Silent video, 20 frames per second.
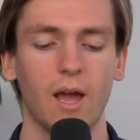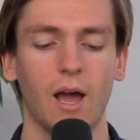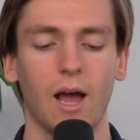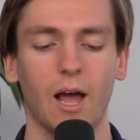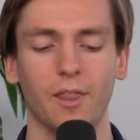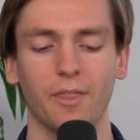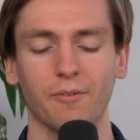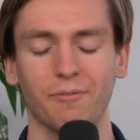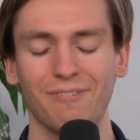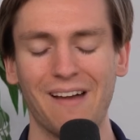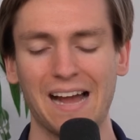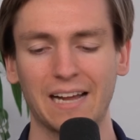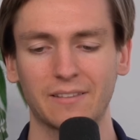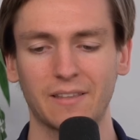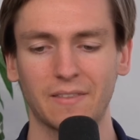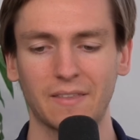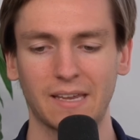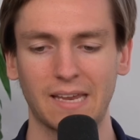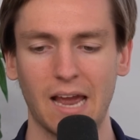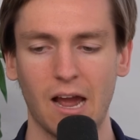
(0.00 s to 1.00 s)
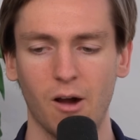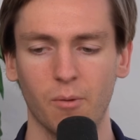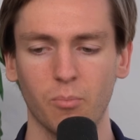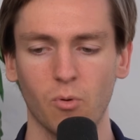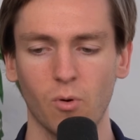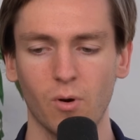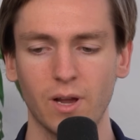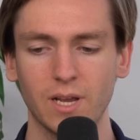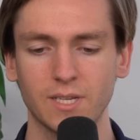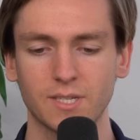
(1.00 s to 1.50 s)
The fact that the
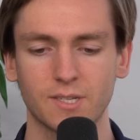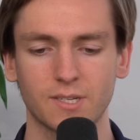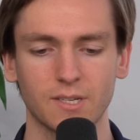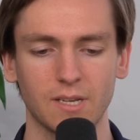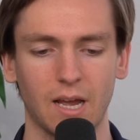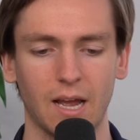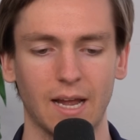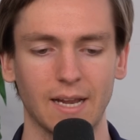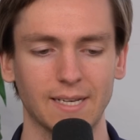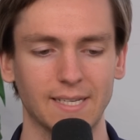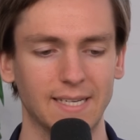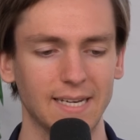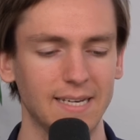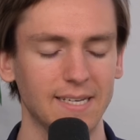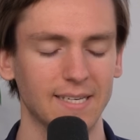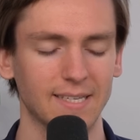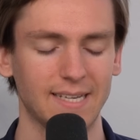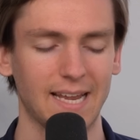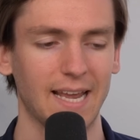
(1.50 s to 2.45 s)
Cowboys didn't